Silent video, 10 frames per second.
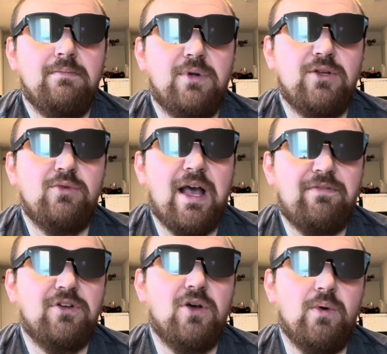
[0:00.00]
but you have
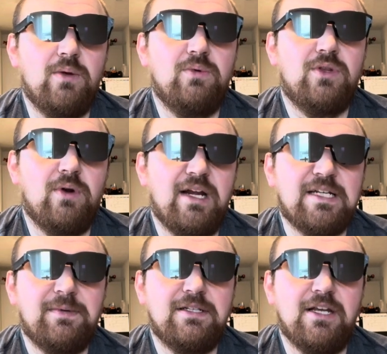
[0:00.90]
to go in with the right
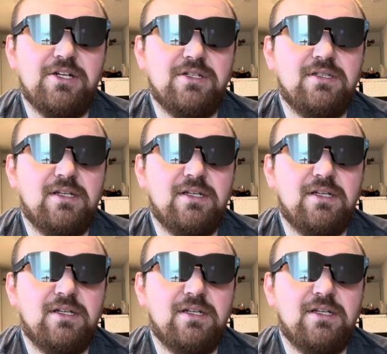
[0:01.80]
expectations.